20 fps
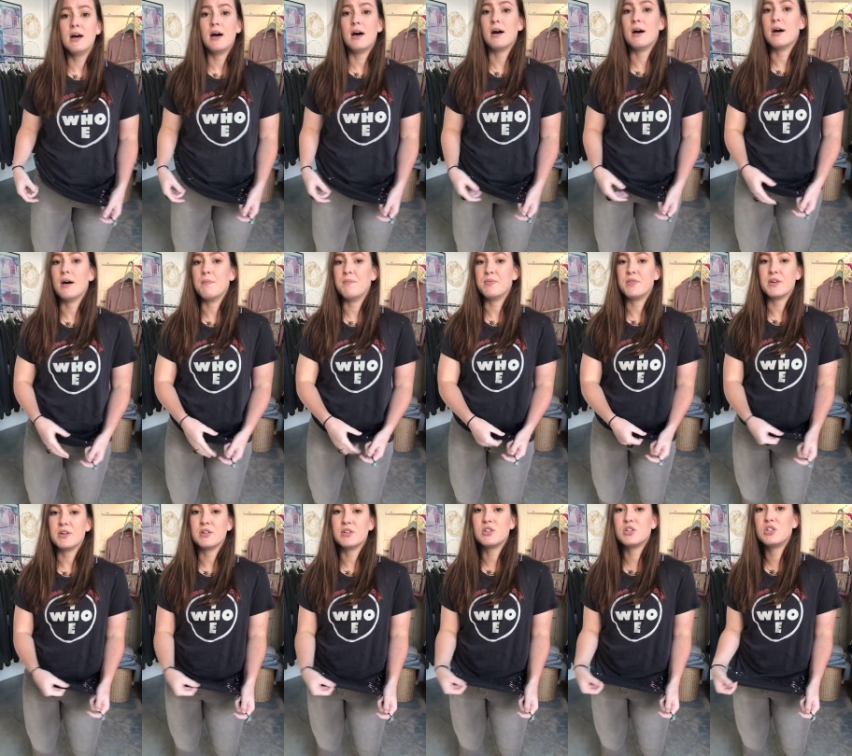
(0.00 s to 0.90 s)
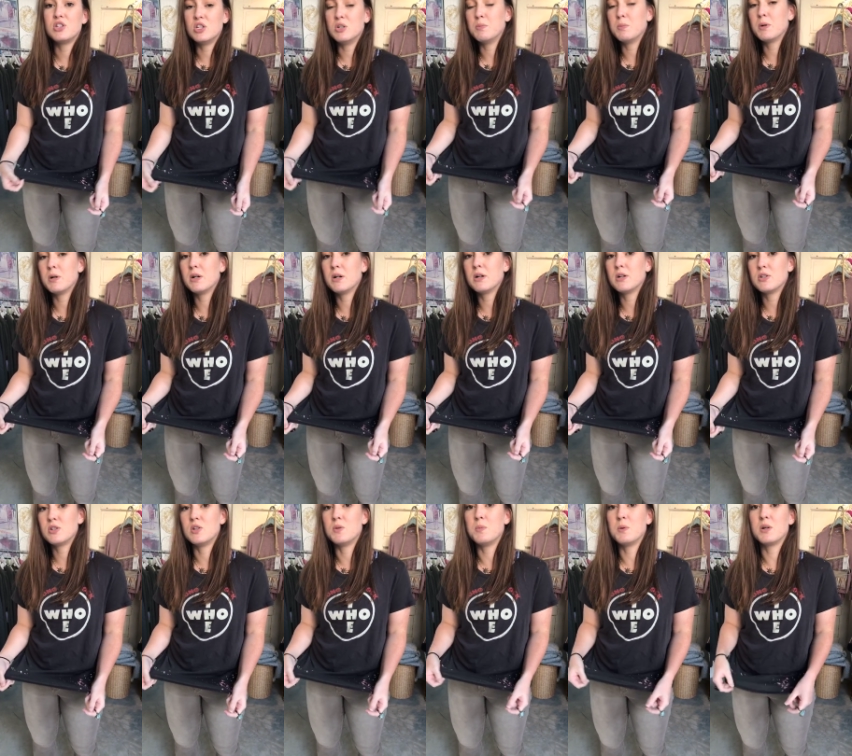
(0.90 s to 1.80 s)
Um, they're super,
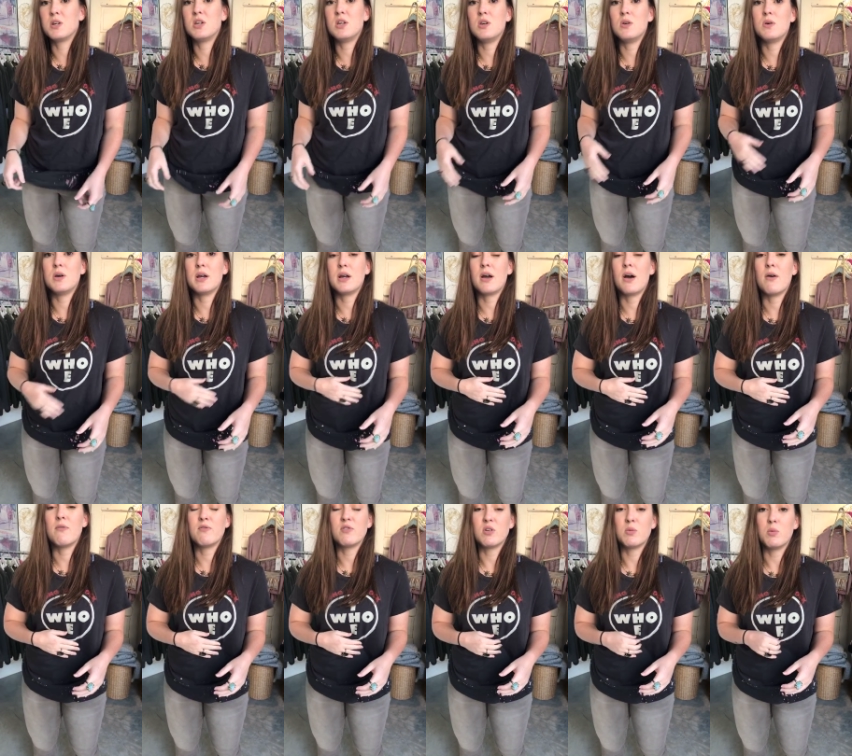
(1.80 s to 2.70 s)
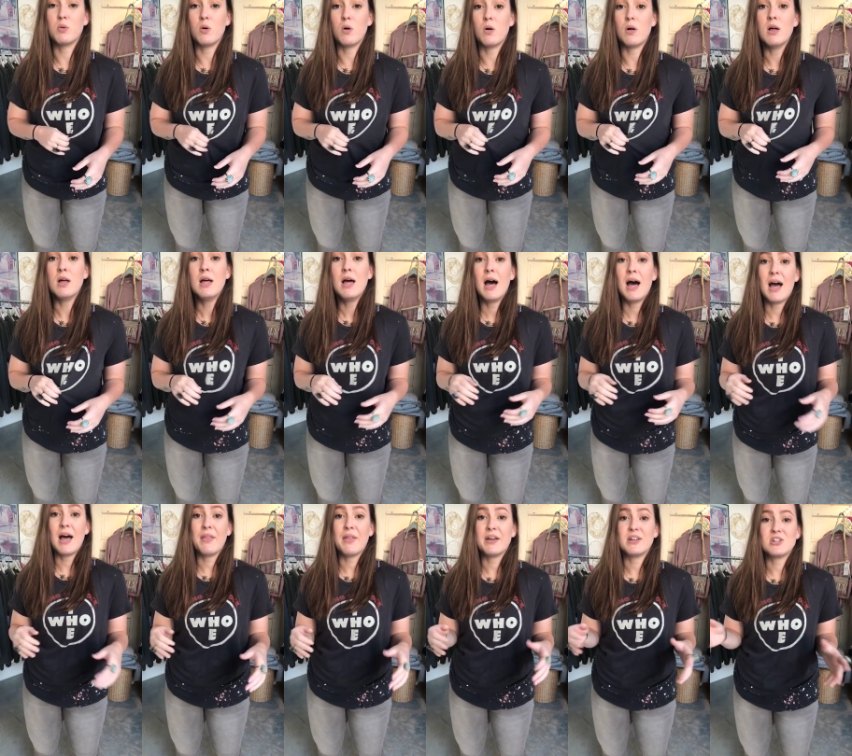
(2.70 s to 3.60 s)
super cute and comfortable.
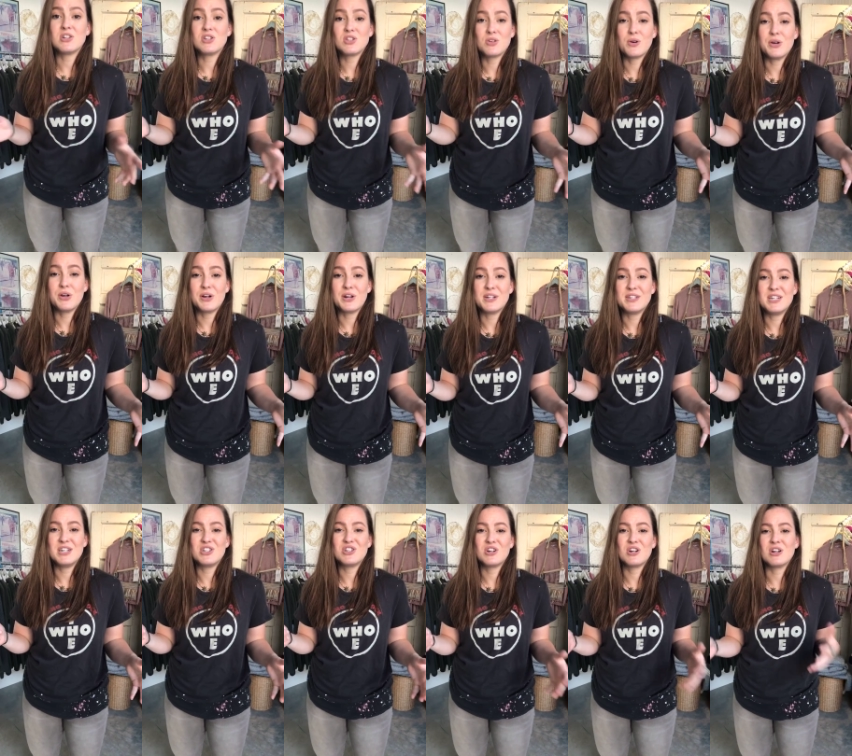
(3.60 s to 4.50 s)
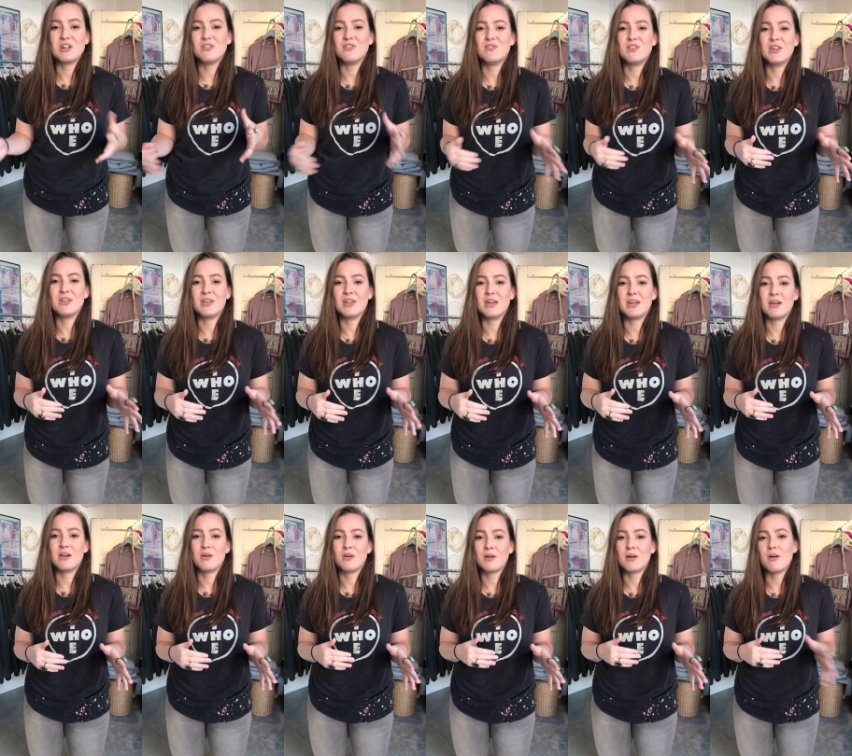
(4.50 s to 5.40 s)
I like just throwing on a t-shirt and
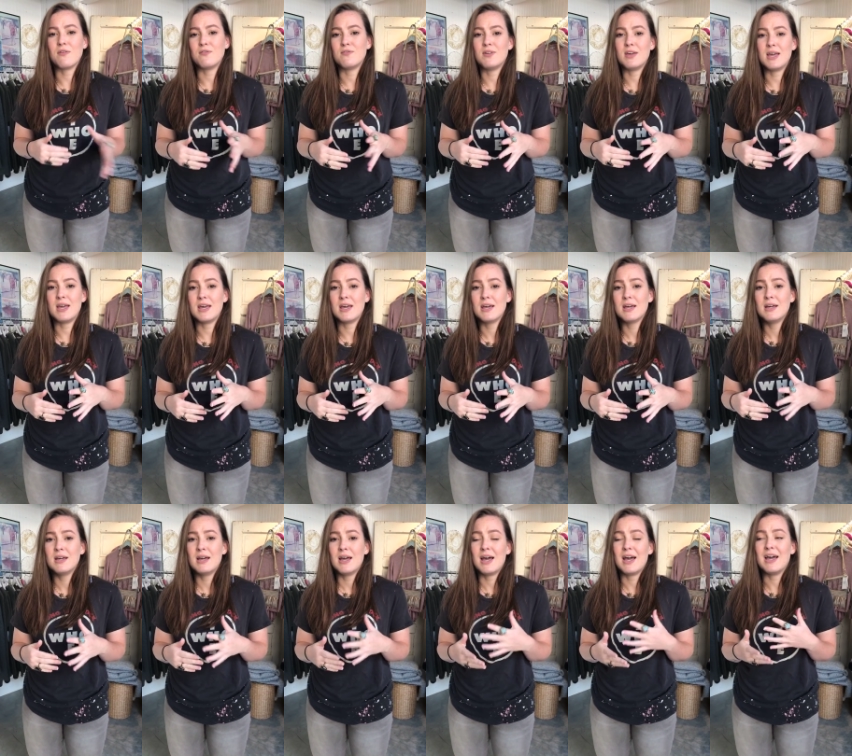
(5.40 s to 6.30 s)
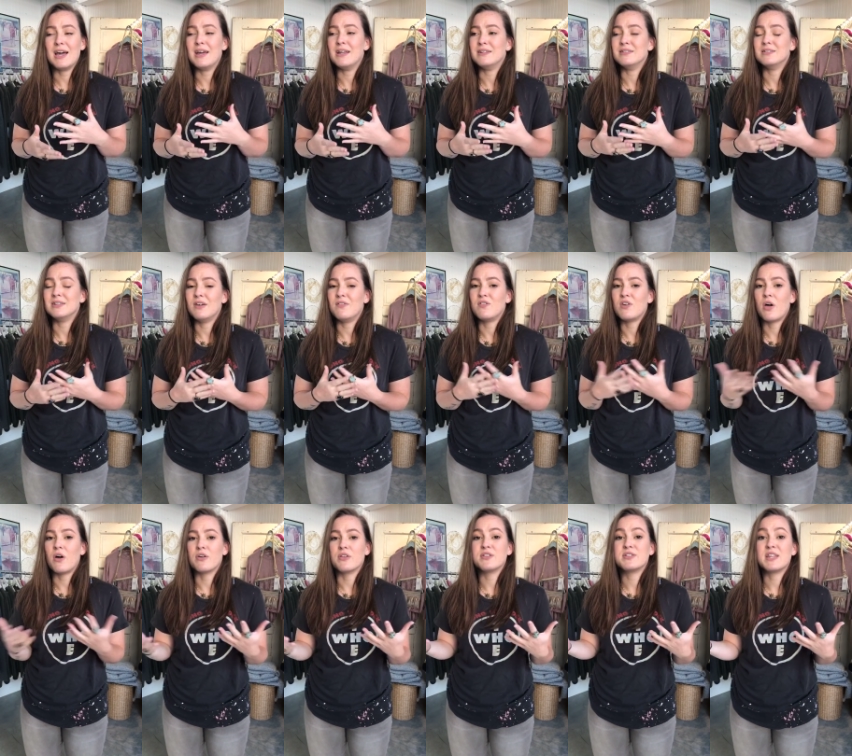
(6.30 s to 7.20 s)
feeling comfy. And if
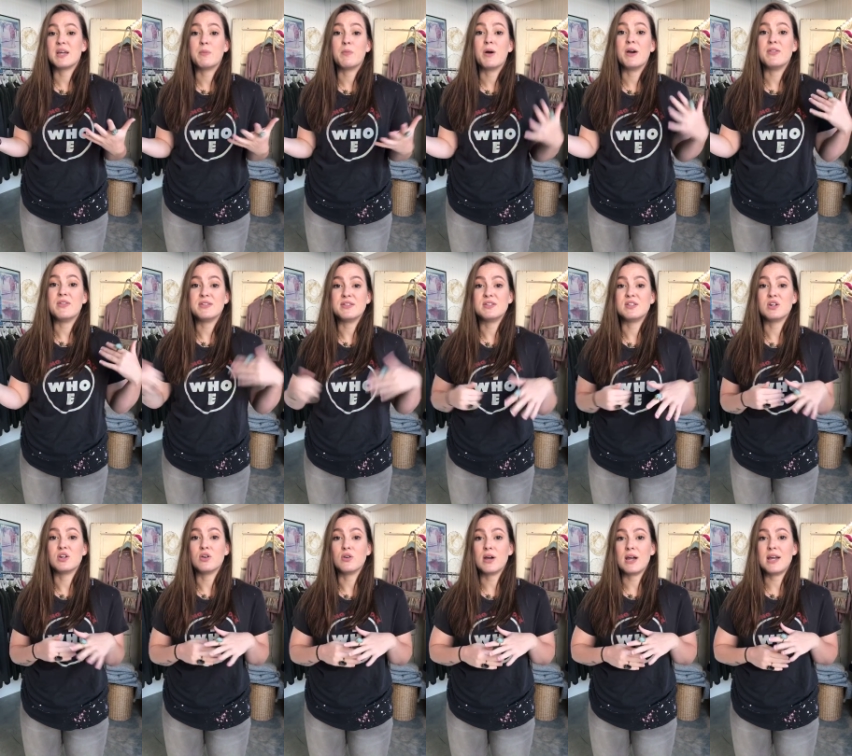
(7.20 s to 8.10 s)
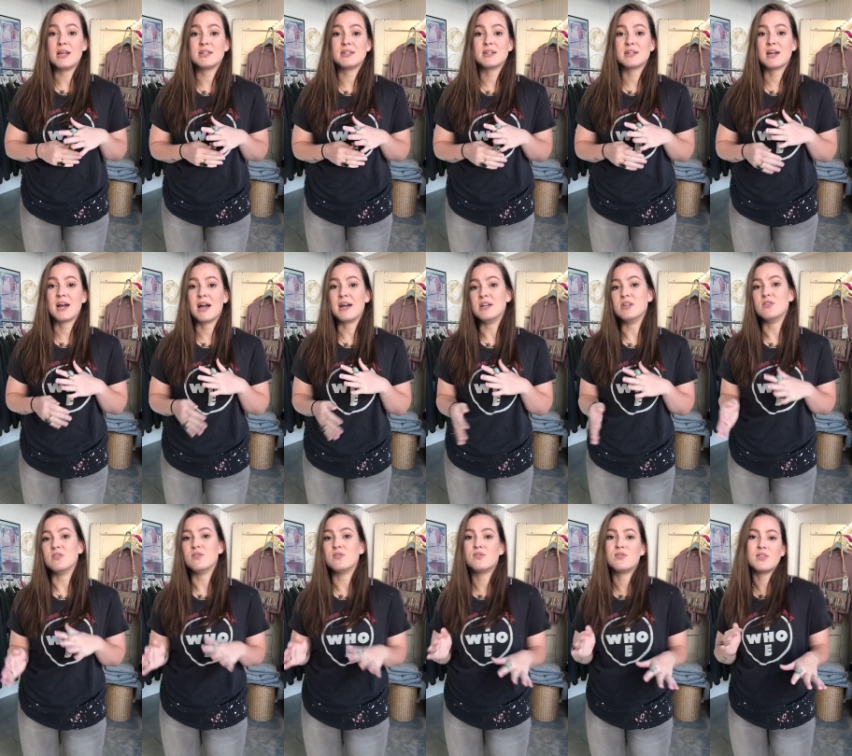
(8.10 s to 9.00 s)
y'all are the same way, this is a great kind
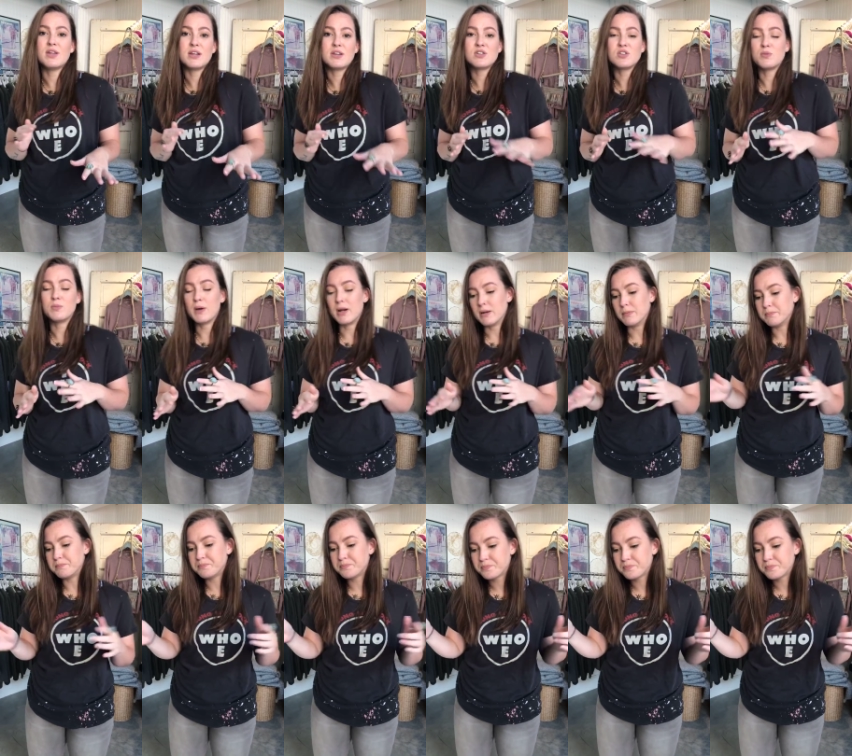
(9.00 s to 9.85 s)
of thing to wear.